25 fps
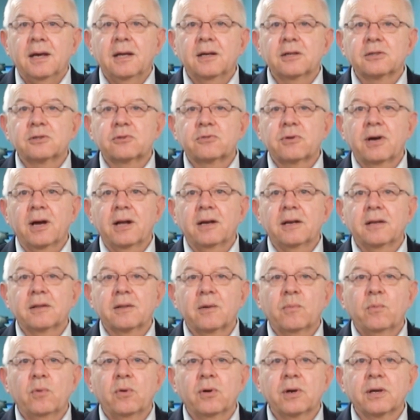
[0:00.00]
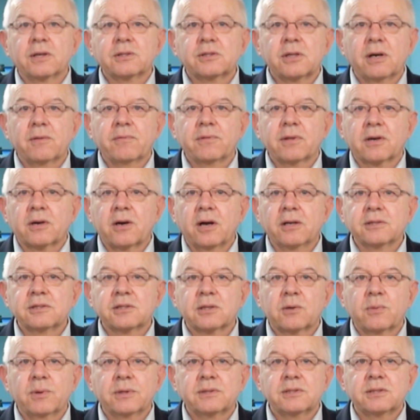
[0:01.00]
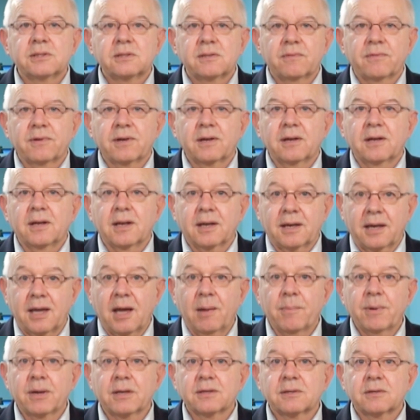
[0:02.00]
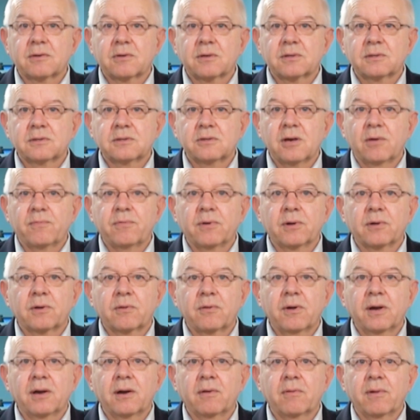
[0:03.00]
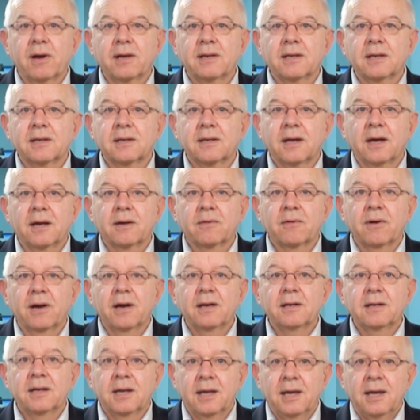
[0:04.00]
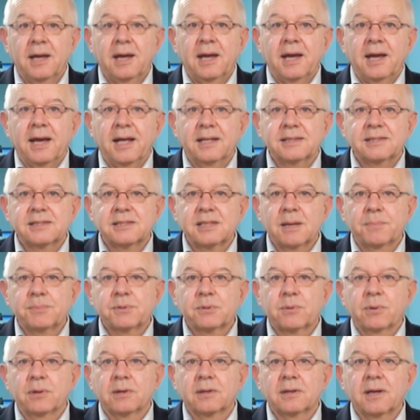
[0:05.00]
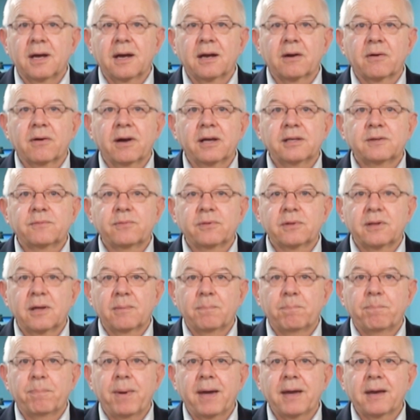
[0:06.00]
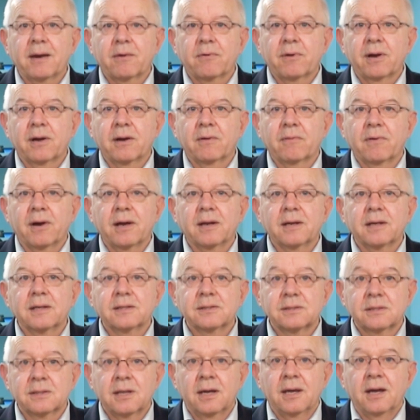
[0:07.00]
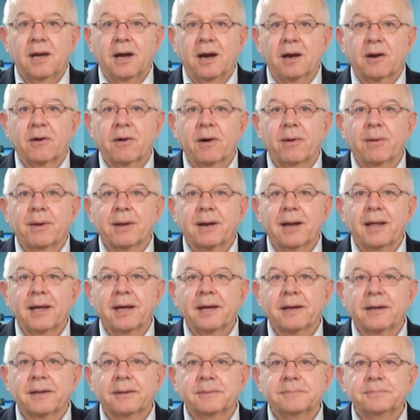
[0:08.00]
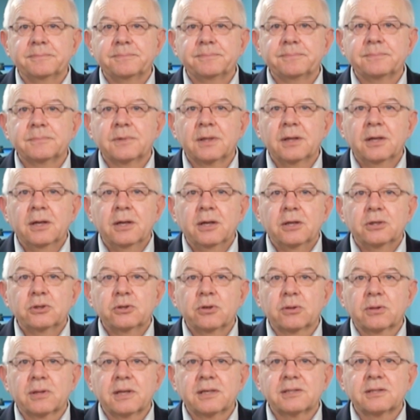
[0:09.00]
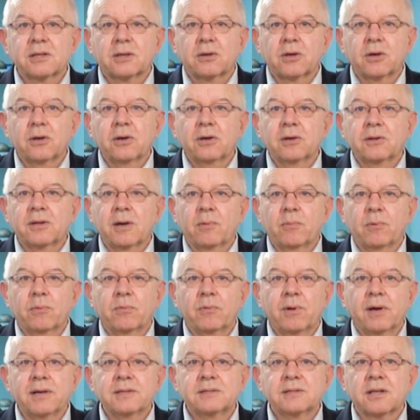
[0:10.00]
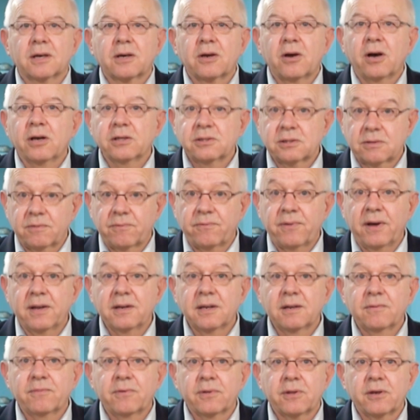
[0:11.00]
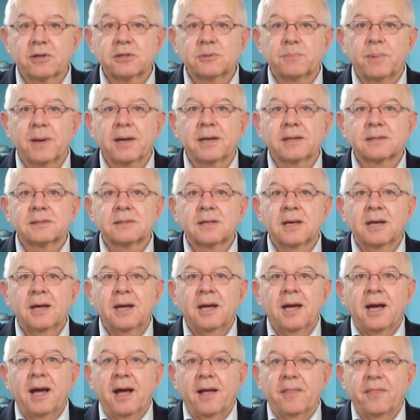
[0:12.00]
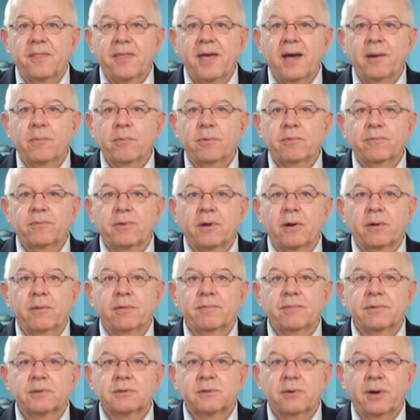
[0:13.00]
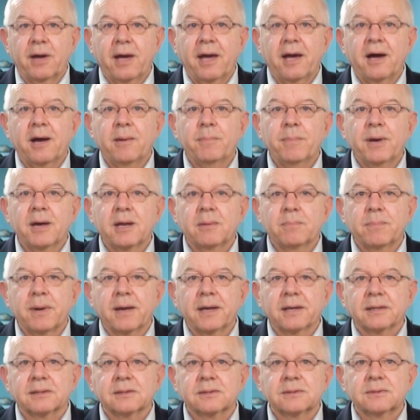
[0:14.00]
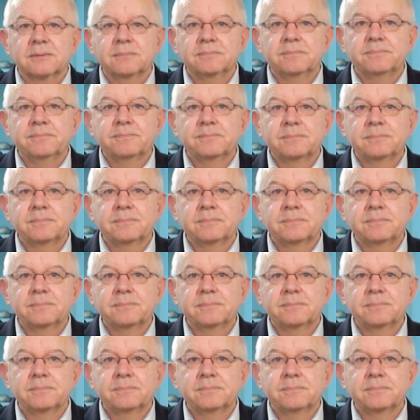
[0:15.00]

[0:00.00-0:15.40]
In Australia, the warnings over the consequences of a coming sovereign credit rating downgrade and subsequent downgrades for their bank credit ratings are growing louder. Should these occur, that will raise the cost of funding for those banks, and that will flow over to our main banks.